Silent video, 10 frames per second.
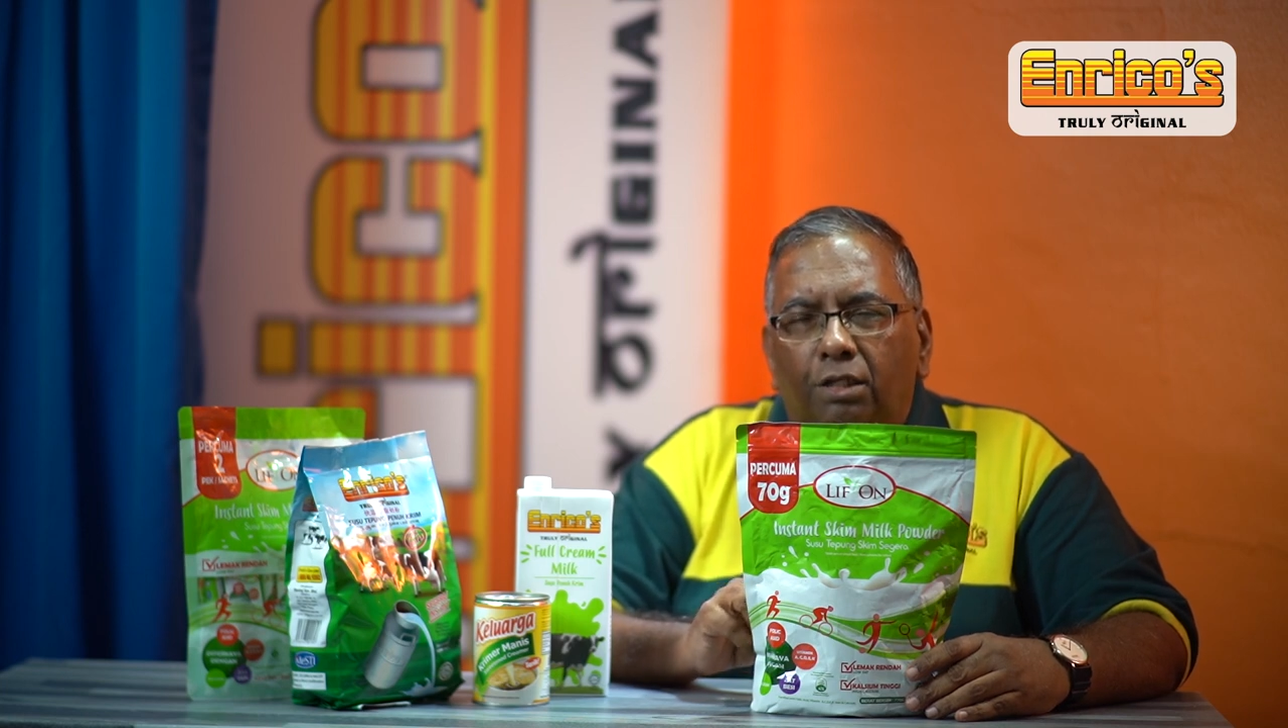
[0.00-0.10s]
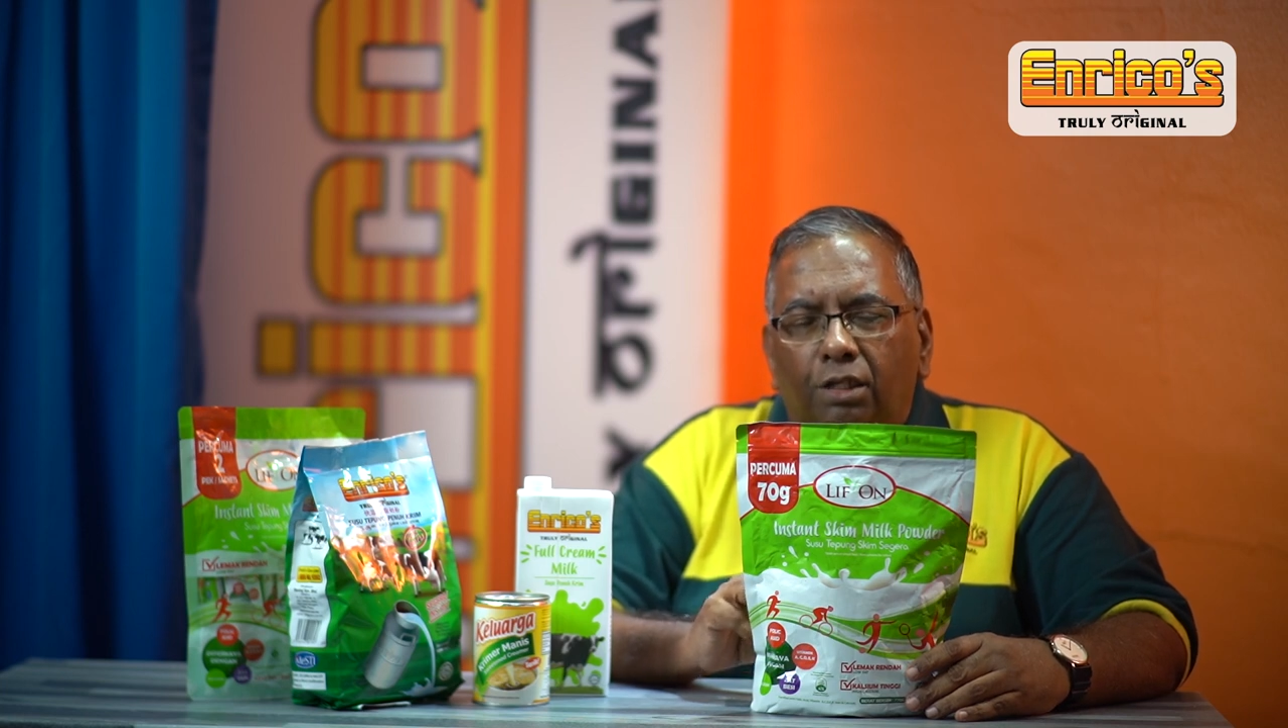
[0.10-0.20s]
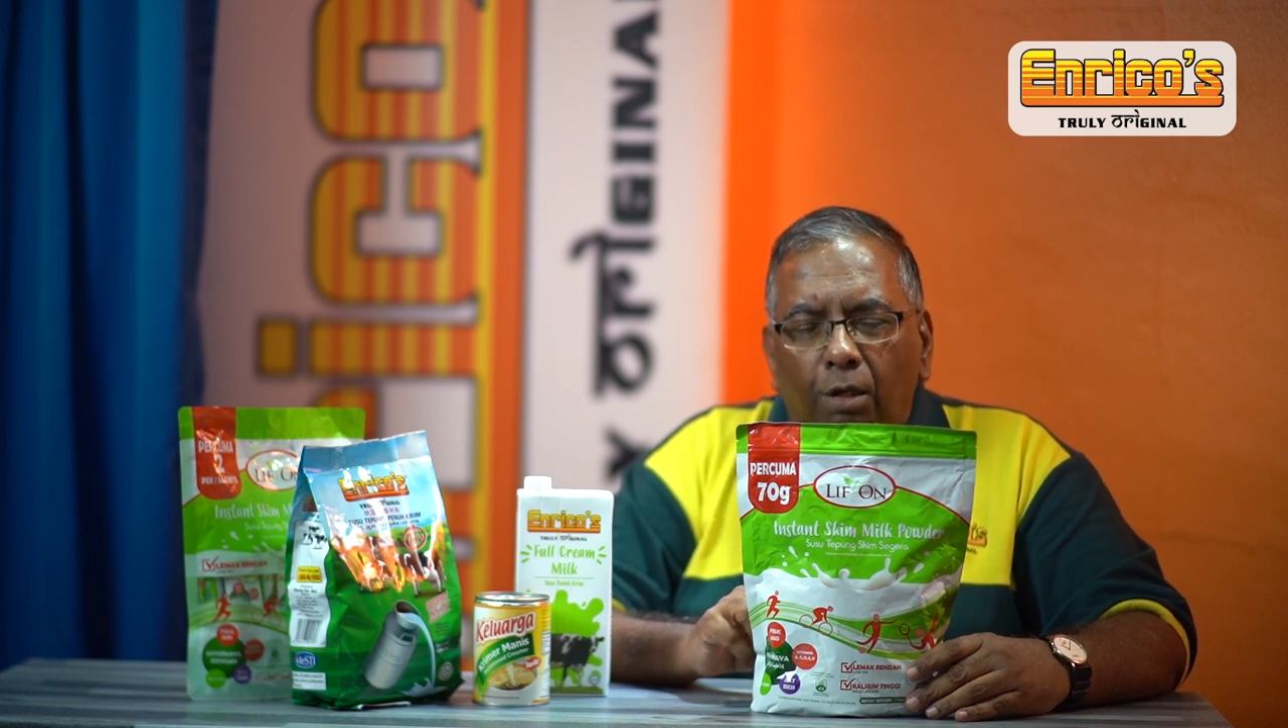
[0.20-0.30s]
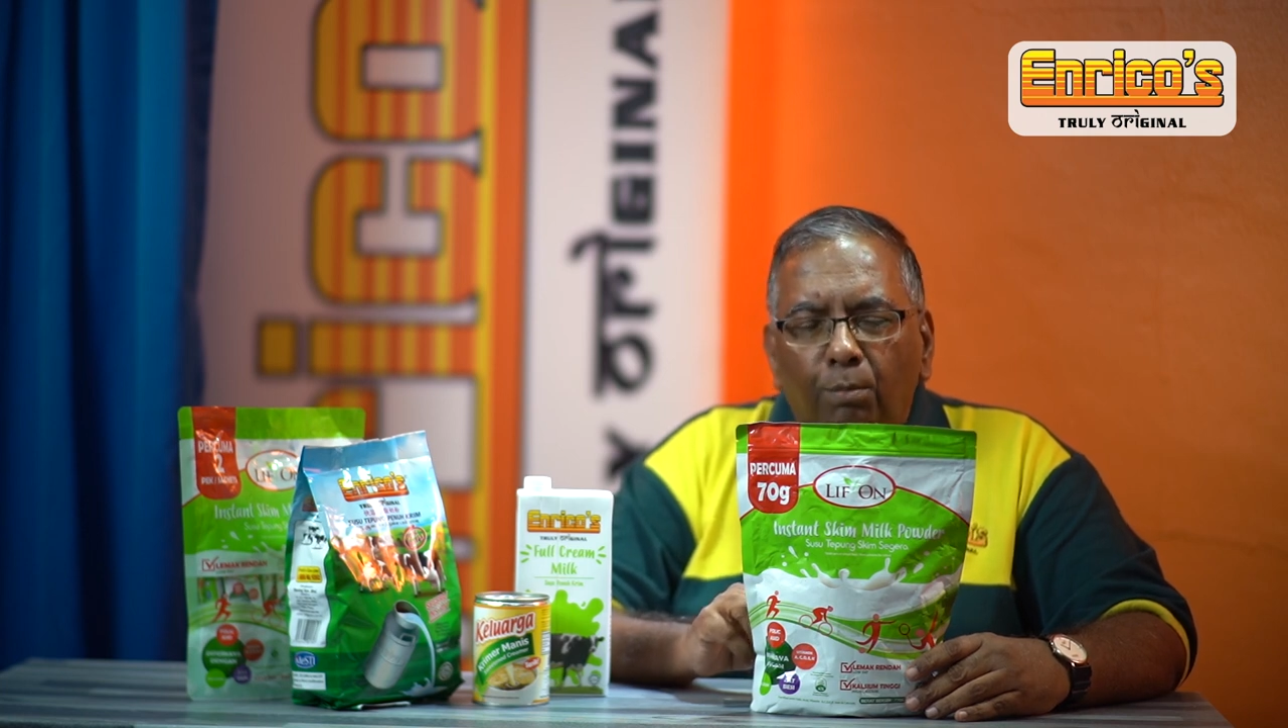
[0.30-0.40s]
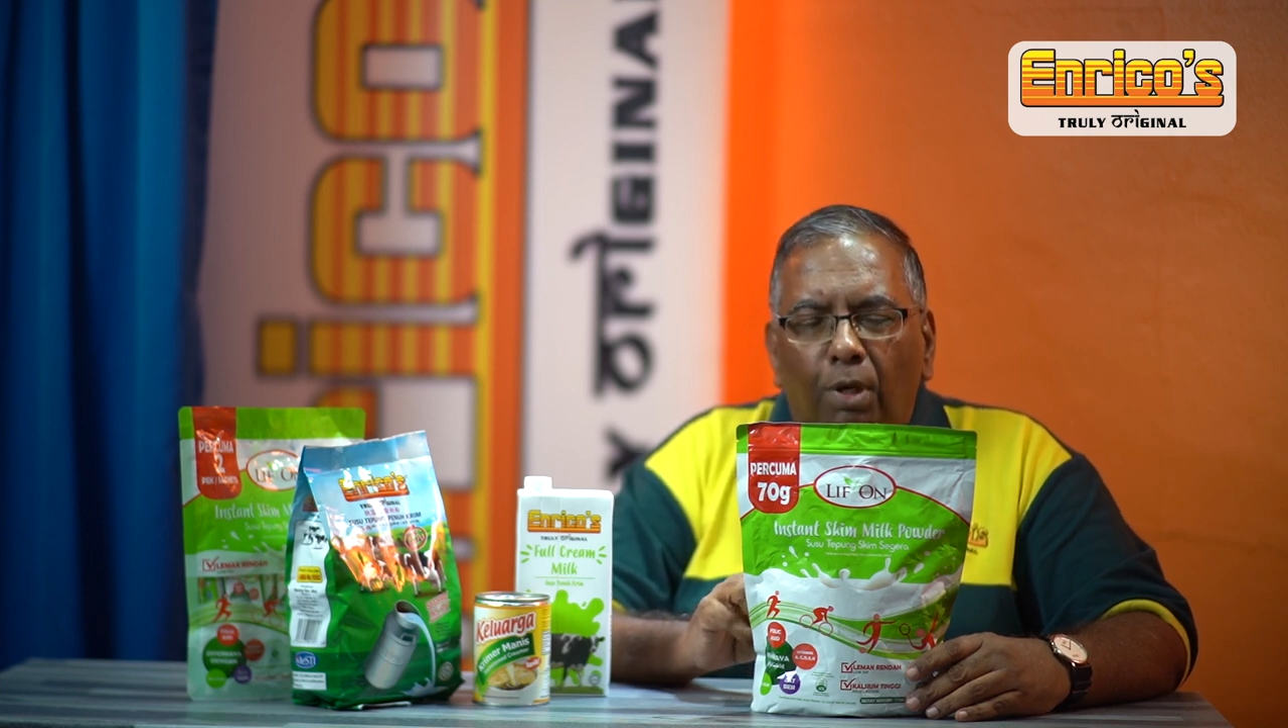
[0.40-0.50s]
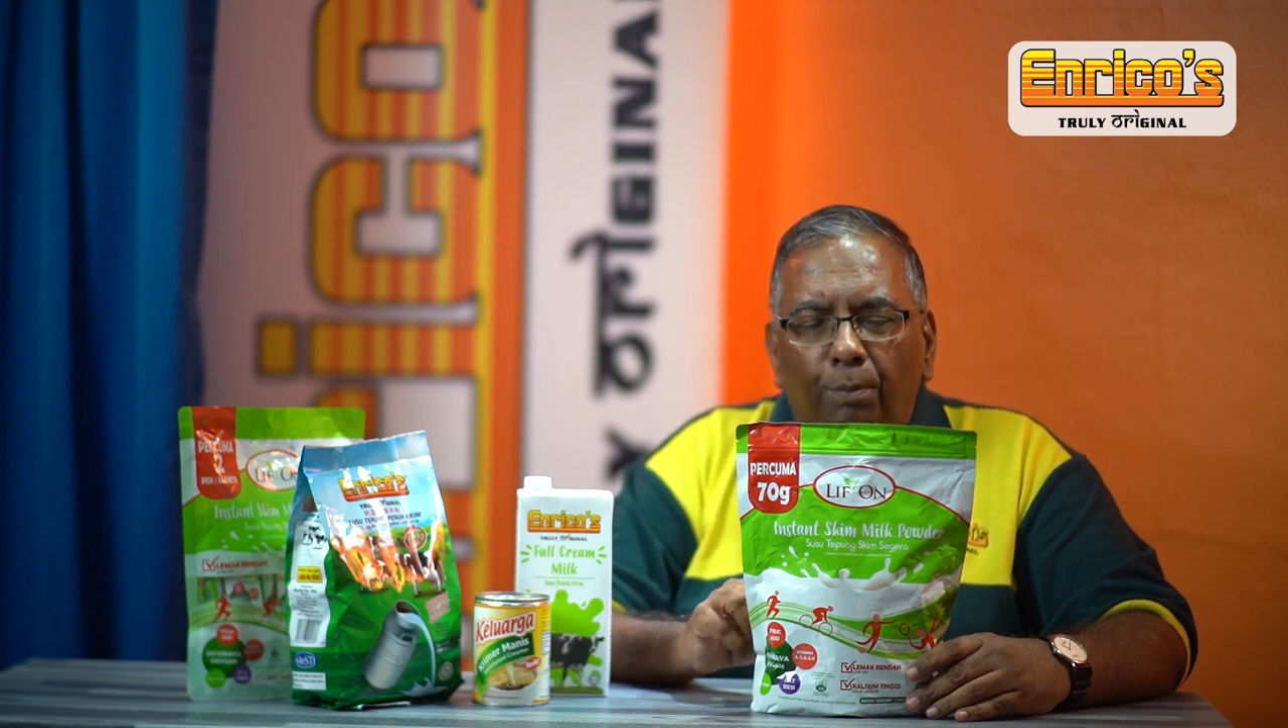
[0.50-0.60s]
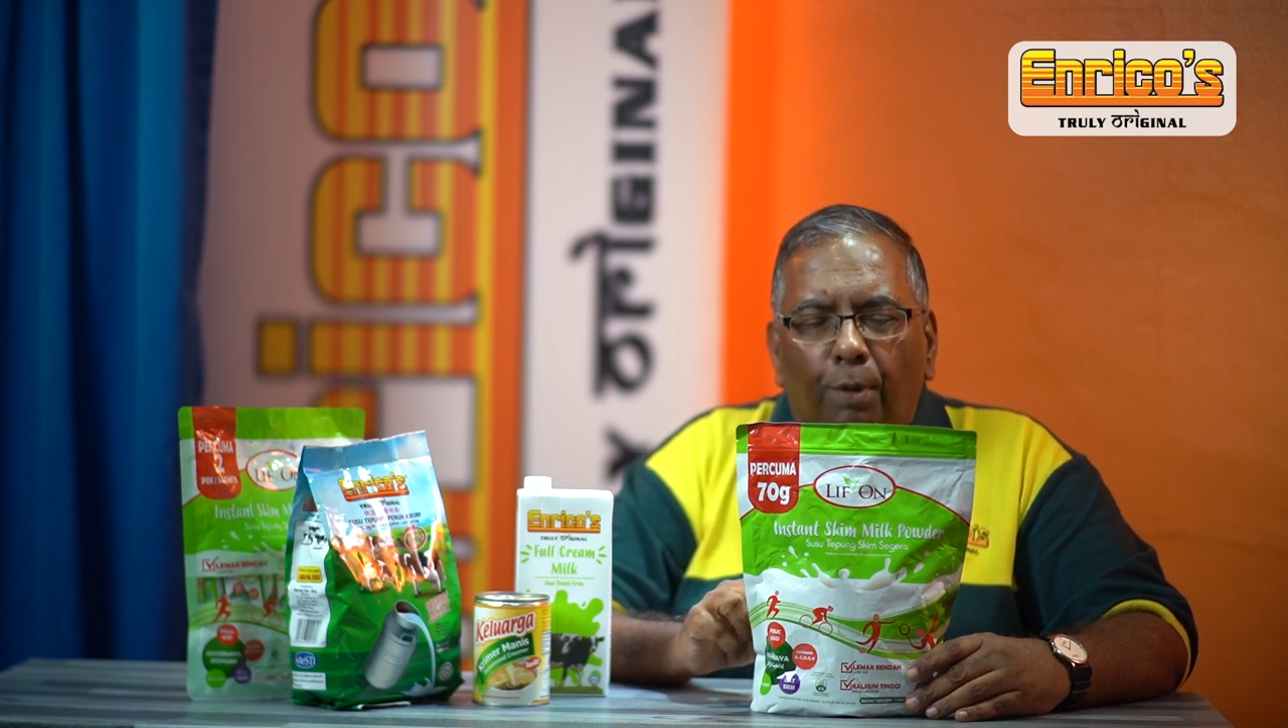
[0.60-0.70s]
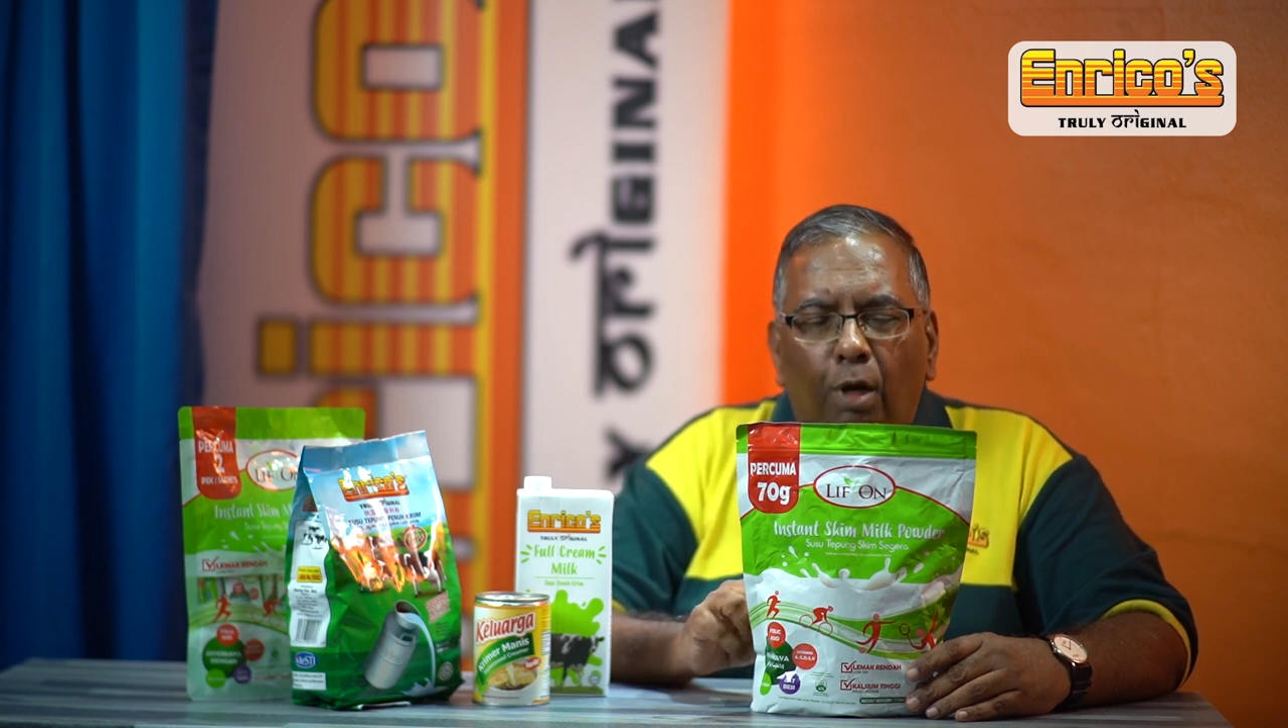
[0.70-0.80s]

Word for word: skim milk